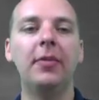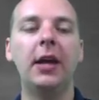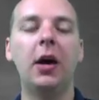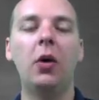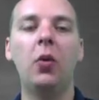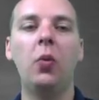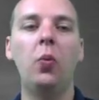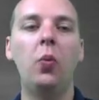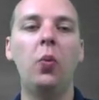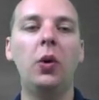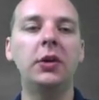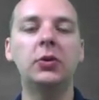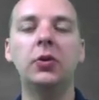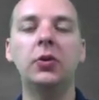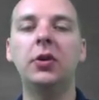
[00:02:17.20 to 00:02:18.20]
Now,
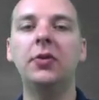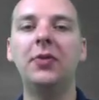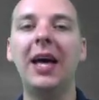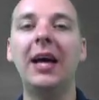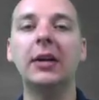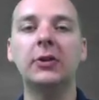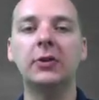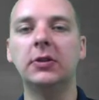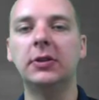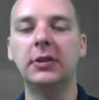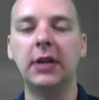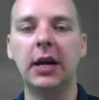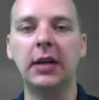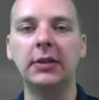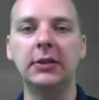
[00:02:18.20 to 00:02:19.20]
what sort of
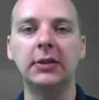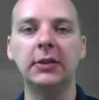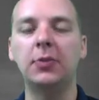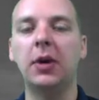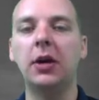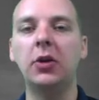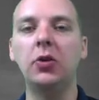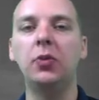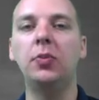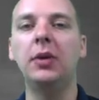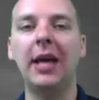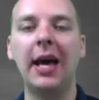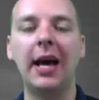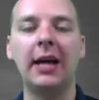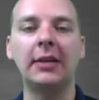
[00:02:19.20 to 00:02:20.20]
exercises might you
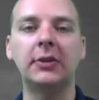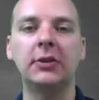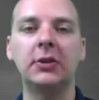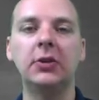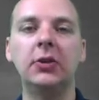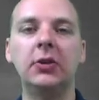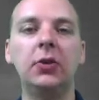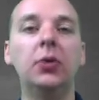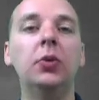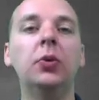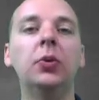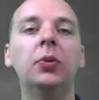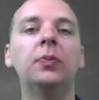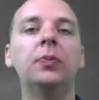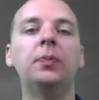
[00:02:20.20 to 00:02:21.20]
be asked to
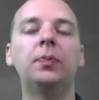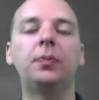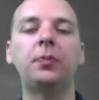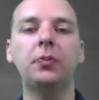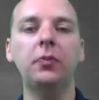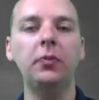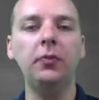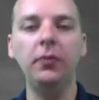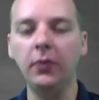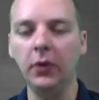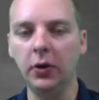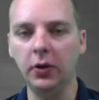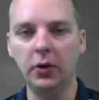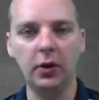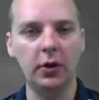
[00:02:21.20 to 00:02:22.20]
do
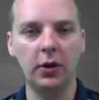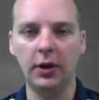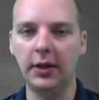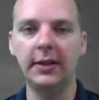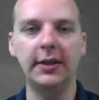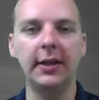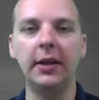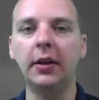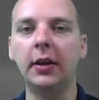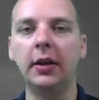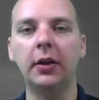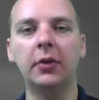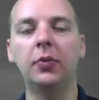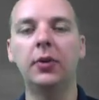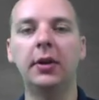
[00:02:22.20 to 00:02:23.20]
in
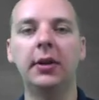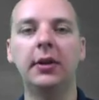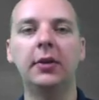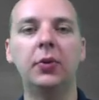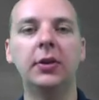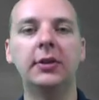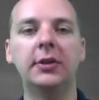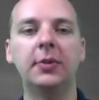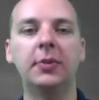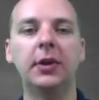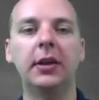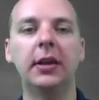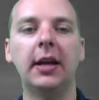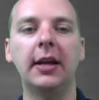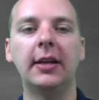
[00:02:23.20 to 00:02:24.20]
dealing with, with
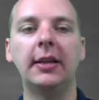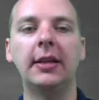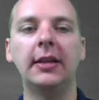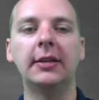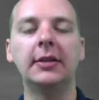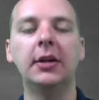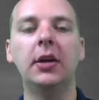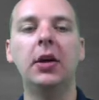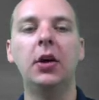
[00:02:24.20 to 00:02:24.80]
something like this?